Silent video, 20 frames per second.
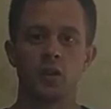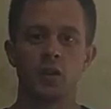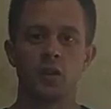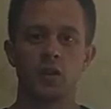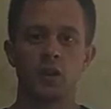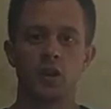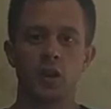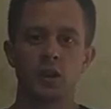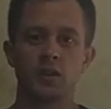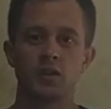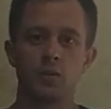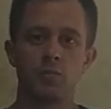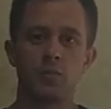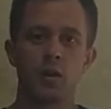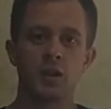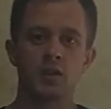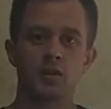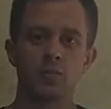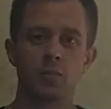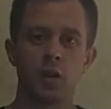He has the
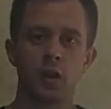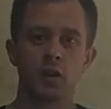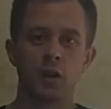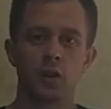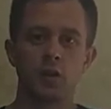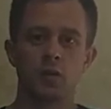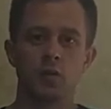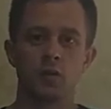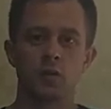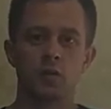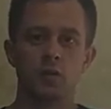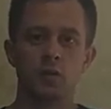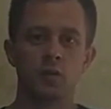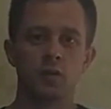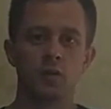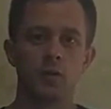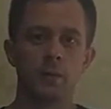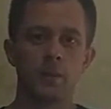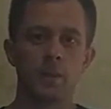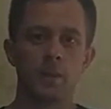best body
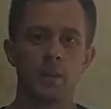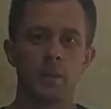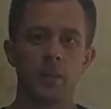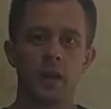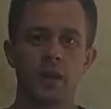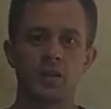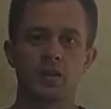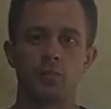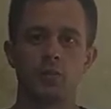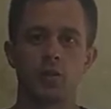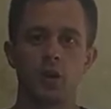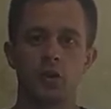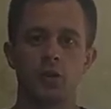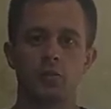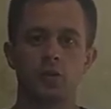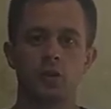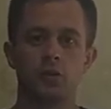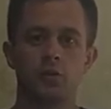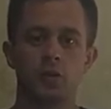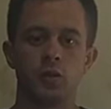as a
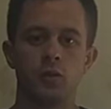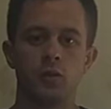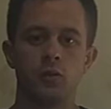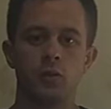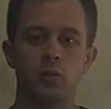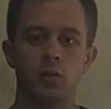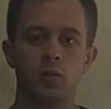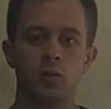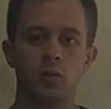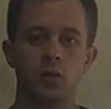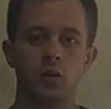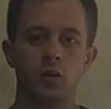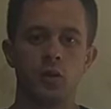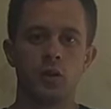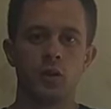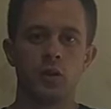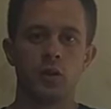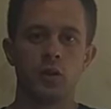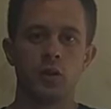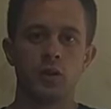bodybuilder.
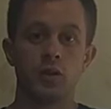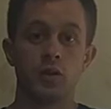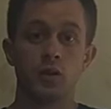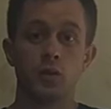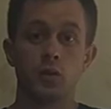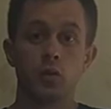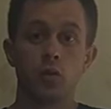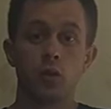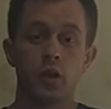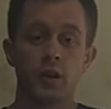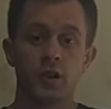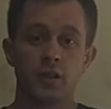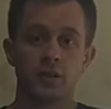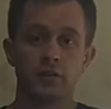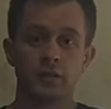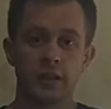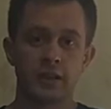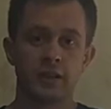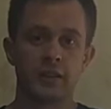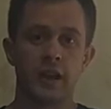So it works
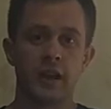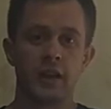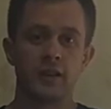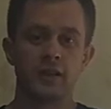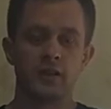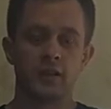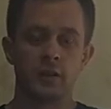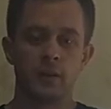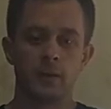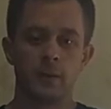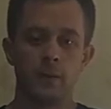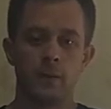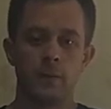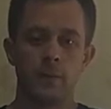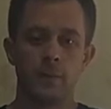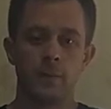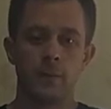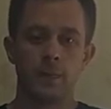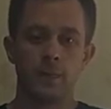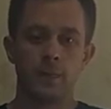like that.
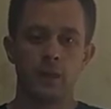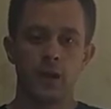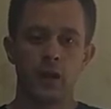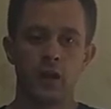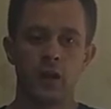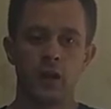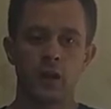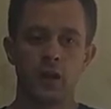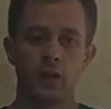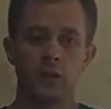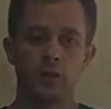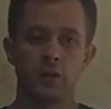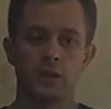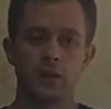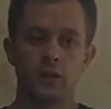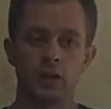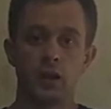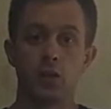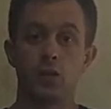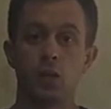And
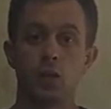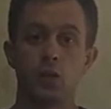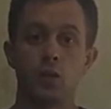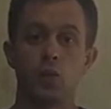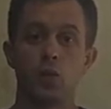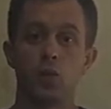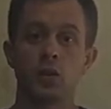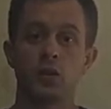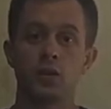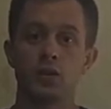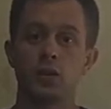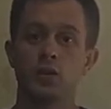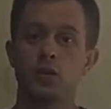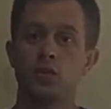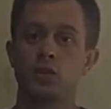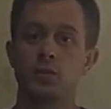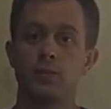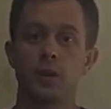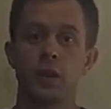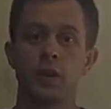I really want you
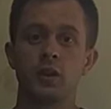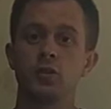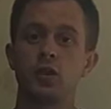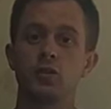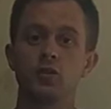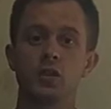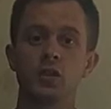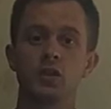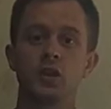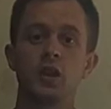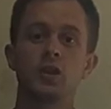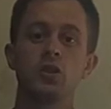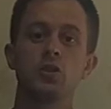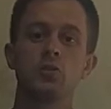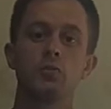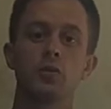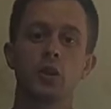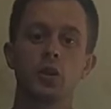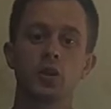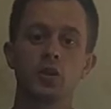to pay close
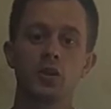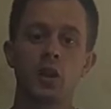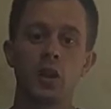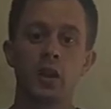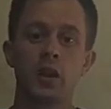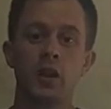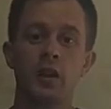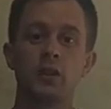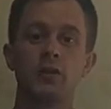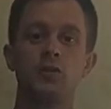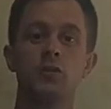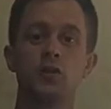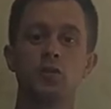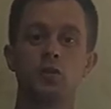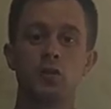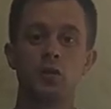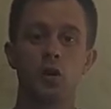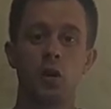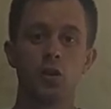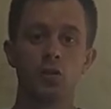attention, because if you
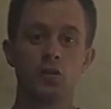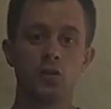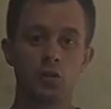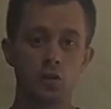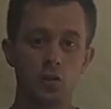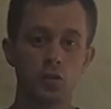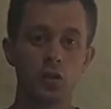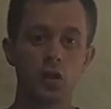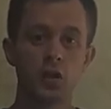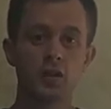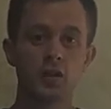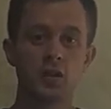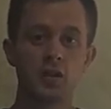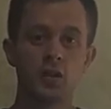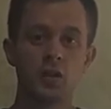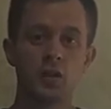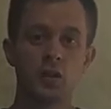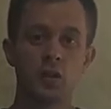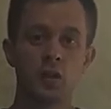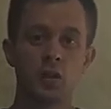don't do
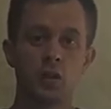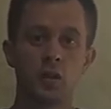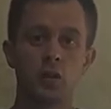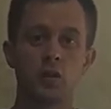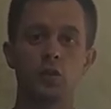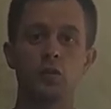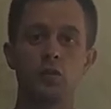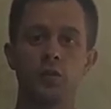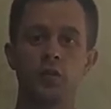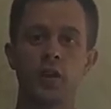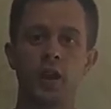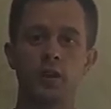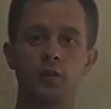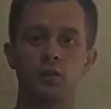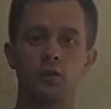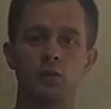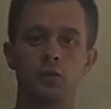this, you'll fail.